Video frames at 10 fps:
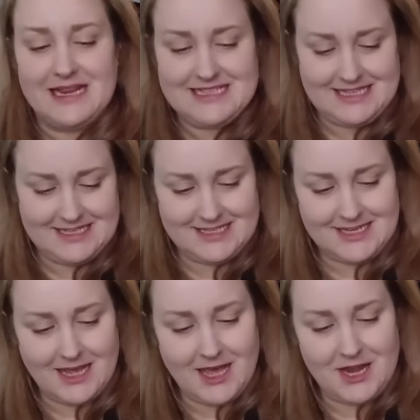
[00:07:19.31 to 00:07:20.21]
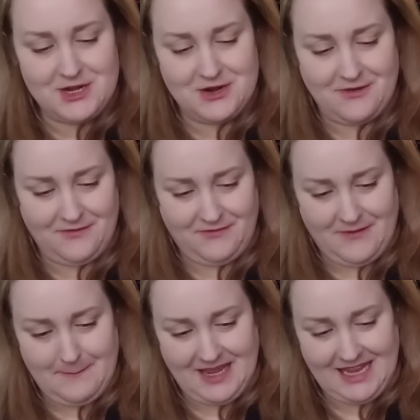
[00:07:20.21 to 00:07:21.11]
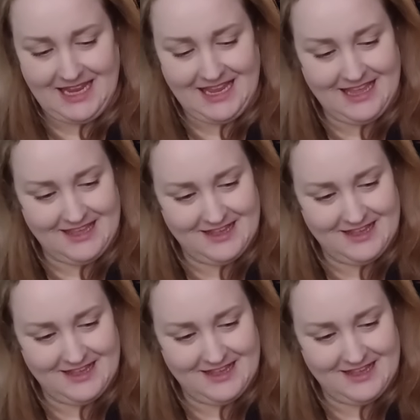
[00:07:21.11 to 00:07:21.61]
sister, not for me.